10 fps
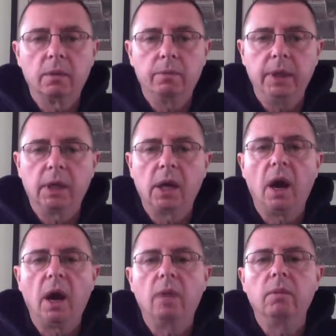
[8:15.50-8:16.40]
Be
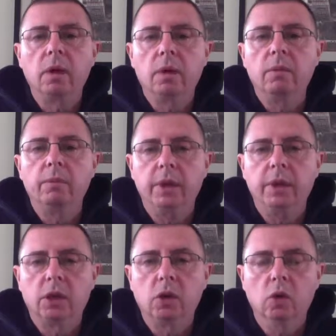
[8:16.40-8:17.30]
calm, be
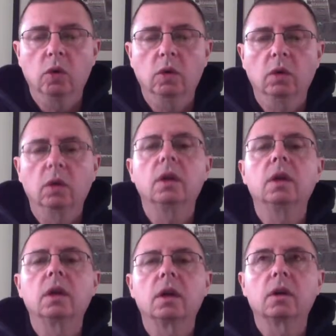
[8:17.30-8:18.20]
cool,
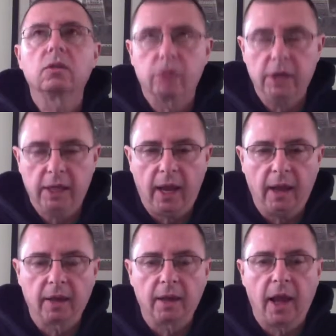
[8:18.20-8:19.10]

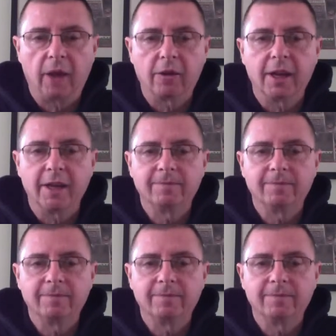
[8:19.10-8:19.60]
regain clarity.